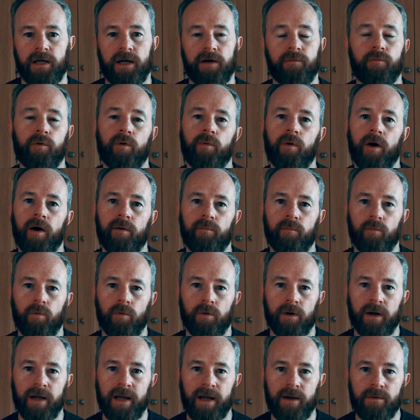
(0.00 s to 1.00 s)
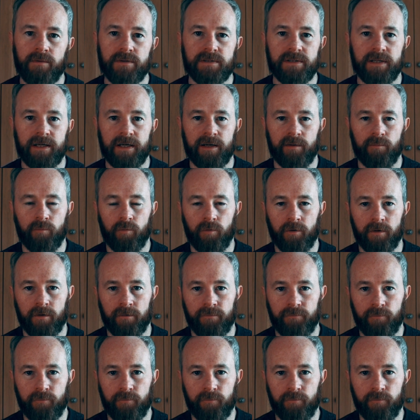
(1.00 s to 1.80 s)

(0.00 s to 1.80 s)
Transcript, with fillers: If we want more housing and more